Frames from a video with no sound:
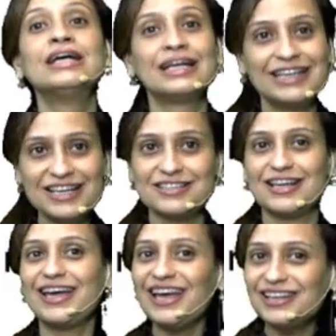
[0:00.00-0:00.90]
Yes,
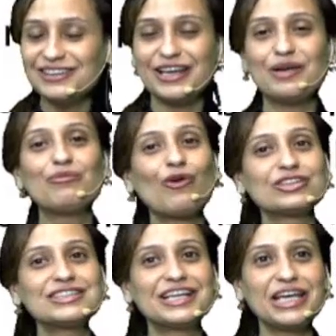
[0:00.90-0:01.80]
again, the
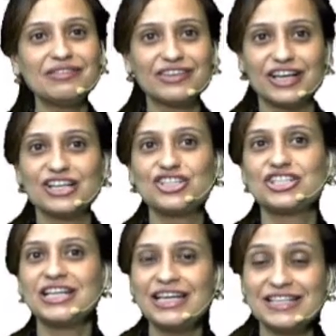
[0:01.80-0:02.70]
important keyword,
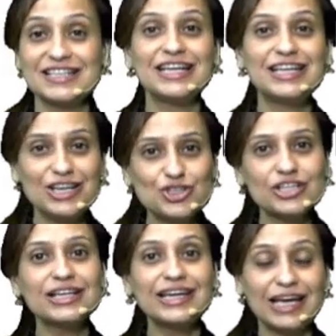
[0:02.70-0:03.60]
she is
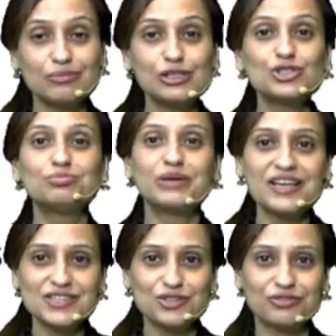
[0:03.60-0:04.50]
initially able to
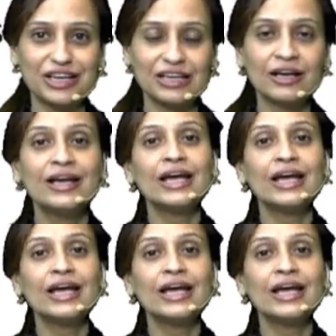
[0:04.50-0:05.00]
breastfeed.